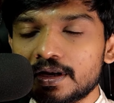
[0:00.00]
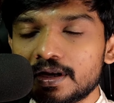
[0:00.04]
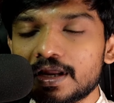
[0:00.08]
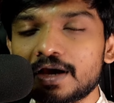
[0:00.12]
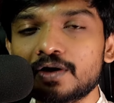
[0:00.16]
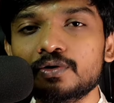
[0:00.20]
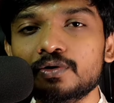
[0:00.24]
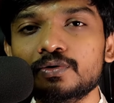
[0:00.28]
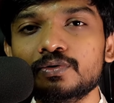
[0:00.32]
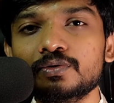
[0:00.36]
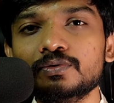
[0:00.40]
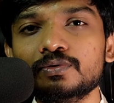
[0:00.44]

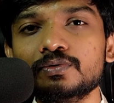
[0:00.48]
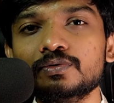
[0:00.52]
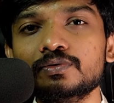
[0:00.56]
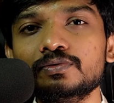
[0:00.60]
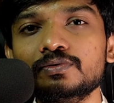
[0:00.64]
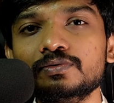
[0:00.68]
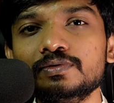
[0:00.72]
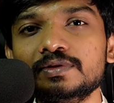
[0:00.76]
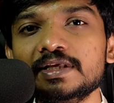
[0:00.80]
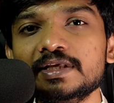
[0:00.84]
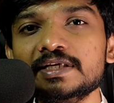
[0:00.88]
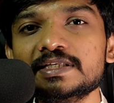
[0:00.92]
Now,
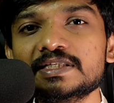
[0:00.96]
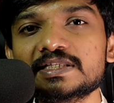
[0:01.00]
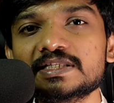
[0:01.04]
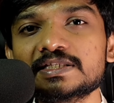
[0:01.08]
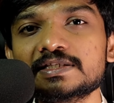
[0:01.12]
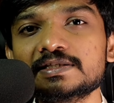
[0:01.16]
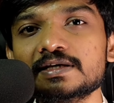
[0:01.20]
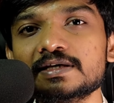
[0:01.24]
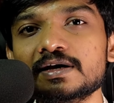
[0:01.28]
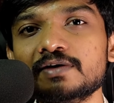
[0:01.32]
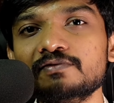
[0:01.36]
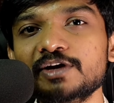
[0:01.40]

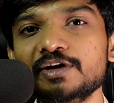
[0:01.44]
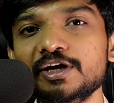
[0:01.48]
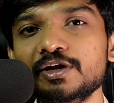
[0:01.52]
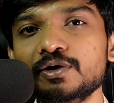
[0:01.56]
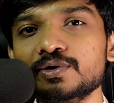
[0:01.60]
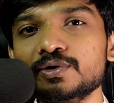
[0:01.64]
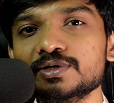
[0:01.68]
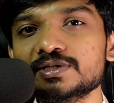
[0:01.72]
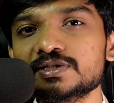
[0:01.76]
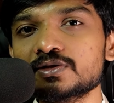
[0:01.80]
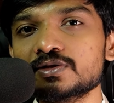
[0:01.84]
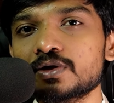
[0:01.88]
this
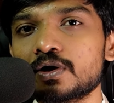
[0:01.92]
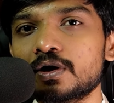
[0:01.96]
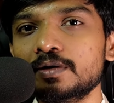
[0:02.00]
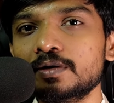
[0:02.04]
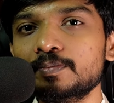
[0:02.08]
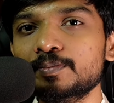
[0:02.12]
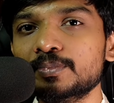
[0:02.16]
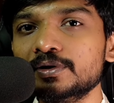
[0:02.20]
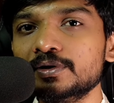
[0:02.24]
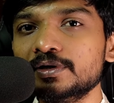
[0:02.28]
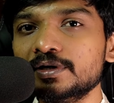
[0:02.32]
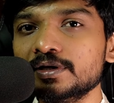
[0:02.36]
video is
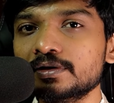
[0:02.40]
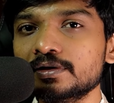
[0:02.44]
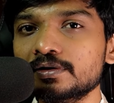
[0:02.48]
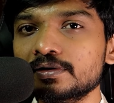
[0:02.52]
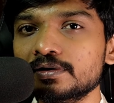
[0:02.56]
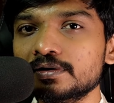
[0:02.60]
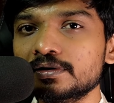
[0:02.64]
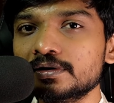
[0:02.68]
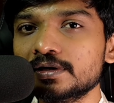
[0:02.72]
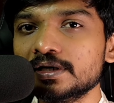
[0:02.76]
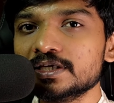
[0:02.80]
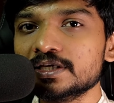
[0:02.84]
not
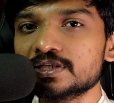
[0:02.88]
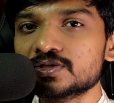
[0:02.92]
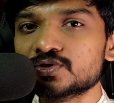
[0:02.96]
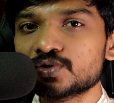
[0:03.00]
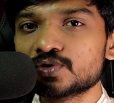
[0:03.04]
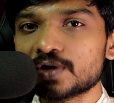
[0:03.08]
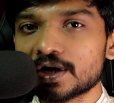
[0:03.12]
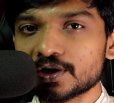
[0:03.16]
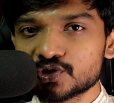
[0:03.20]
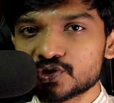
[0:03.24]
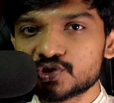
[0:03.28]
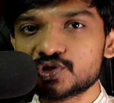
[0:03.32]
particularly
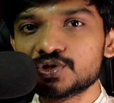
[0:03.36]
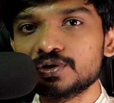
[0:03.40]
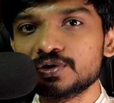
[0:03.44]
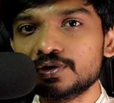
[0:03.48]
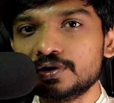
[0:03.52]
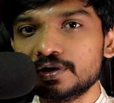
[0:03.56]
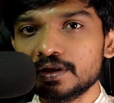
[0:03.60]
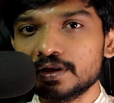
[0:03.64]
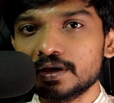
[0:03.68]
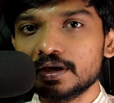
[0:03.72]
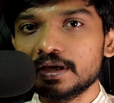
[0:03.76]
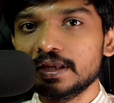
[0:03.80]

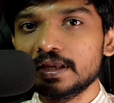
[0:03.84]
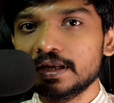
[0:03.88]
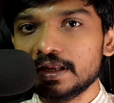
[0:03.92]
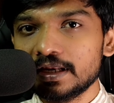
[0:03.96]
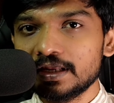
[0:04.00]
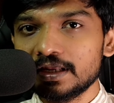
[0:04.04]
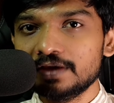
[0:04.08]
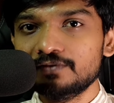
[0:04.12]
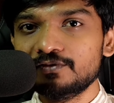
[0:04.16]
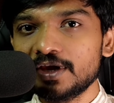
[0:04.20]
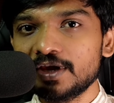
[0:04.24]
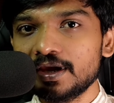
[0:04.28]
structured in
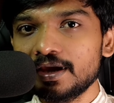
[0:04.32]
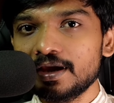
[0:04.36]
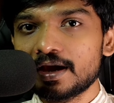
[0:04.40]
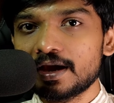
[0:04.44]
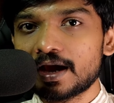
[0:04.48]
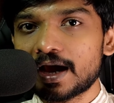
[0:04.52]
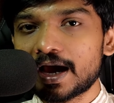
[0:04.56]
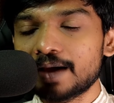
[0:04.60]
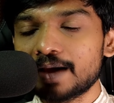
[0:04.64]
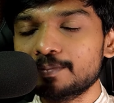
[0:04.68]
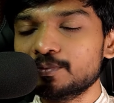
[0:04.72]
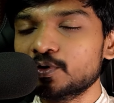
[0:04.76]
any way.
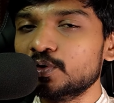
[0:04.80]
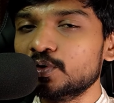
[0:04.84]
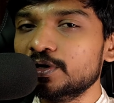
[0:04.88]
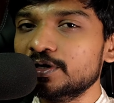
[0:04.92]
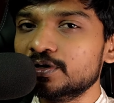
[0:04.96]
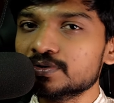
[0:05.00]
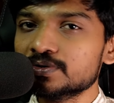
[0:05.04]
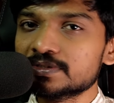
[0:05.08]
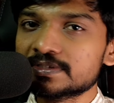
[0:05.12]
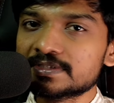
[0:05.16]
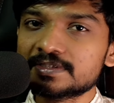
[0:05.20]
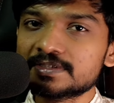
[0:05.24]
I'm
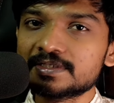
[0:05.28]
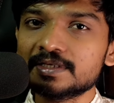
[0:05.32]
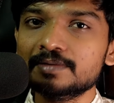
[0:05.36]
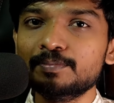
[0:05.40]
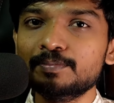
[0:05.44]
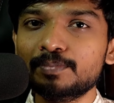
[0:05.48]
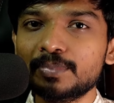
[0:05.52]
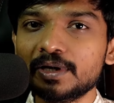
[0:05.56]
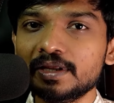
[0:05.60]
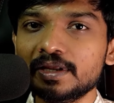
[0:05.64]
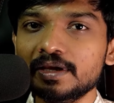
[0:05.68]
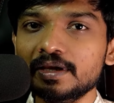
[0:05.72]
going to
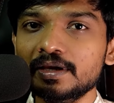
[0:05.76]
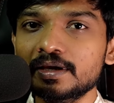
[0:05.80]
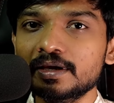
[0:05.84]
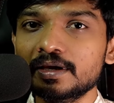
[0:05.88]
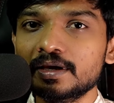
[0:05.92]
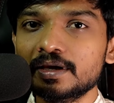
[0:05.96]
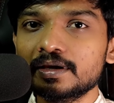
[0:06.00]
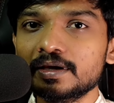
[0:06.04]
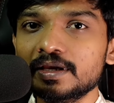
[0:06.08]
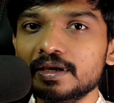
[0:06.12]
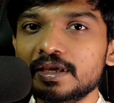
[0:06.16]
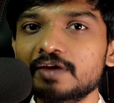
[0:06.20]
simply
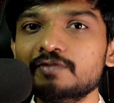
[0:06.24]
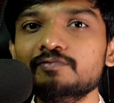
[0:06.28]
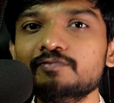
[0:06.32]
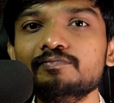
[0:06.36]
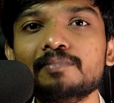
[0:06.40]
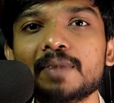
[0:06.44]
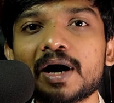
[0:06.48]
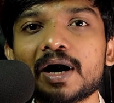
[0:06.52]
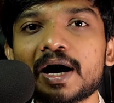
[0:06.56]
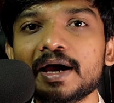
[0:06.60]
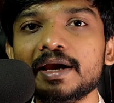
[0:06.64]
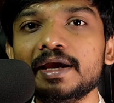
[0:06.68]
give
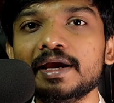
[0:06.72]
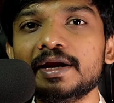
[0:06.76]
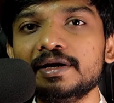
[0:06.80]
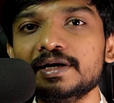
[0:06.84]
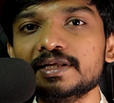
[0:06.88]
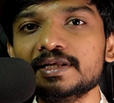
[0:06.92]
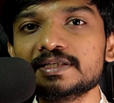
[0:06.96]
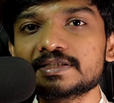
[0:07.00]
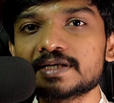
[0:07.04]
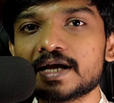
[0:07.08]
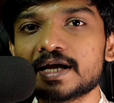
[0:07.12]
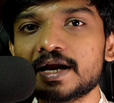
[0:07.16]
my
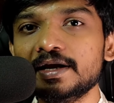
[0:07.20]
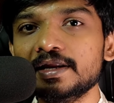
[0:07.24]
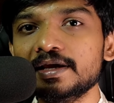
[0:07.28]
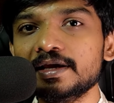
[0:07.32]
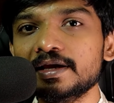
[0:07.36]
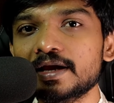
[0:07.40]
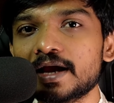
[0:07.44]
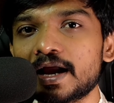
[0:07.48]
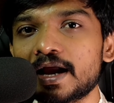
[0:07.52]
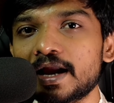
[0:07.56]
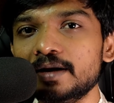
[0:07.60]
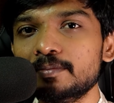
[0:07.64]

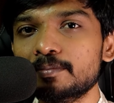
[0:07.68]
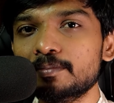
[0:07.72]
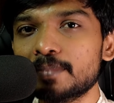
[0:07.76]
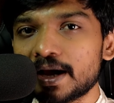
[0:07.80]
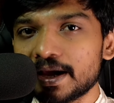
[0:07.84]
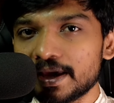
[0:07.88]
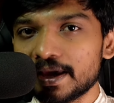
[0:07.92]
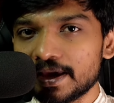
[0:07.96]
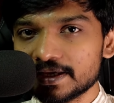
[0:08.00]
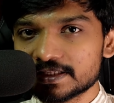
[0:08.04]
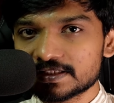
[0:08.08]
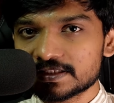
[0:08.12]
understanding and
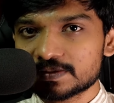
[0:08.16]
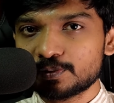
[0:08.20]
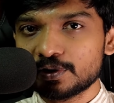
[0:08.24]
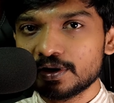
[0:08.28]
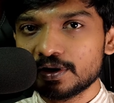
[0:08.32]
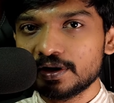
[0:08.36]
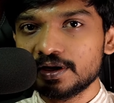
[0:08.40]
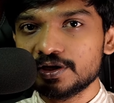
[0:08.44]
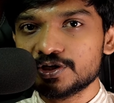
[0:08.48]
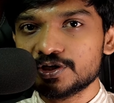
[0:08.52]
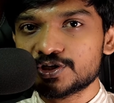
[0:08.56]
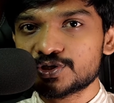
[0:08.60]
my
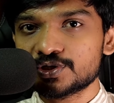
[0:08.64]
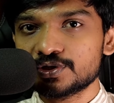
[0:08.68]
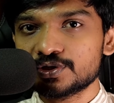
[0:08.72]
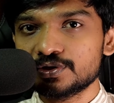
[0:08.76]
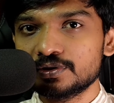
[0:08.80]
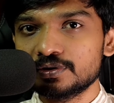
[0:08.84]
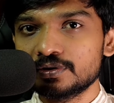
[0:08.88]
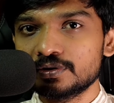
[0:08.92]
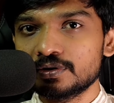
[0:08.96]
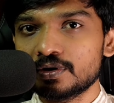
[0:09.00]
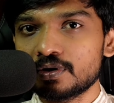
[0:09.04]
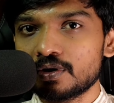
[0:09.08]

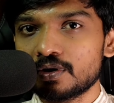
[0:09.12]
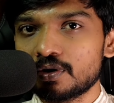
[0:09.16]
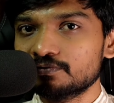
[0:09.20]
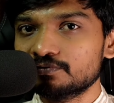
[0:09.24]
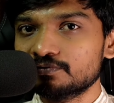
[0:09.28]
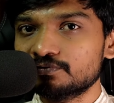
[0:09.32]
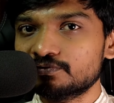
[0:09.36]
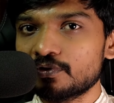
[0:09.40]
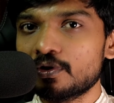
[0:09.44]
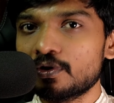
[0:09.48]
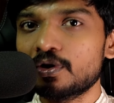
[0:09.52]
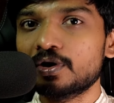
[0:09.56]
explanation
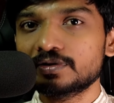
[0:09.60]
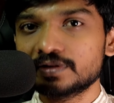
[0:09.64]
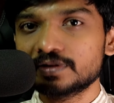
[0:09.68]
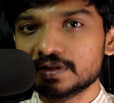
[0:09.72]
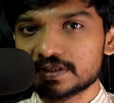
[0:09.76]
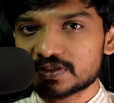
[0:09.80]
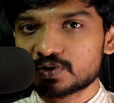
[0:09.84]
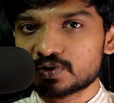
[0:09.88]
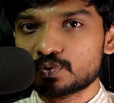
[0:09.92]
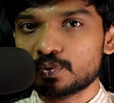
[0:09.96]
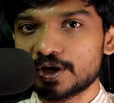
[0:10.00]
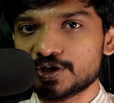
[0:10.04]
for
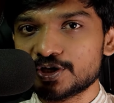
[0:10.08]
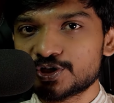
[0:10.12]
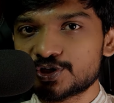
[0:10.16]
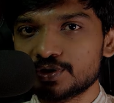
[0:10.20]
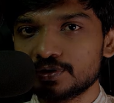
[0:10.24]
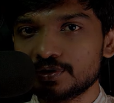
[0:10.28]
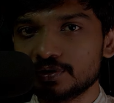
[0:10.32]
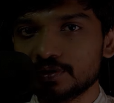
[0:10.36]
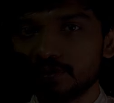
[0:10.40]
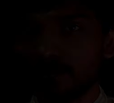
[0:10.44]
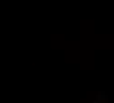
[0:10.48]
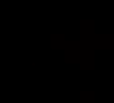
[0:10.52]
this
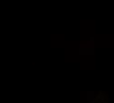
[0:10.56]
question.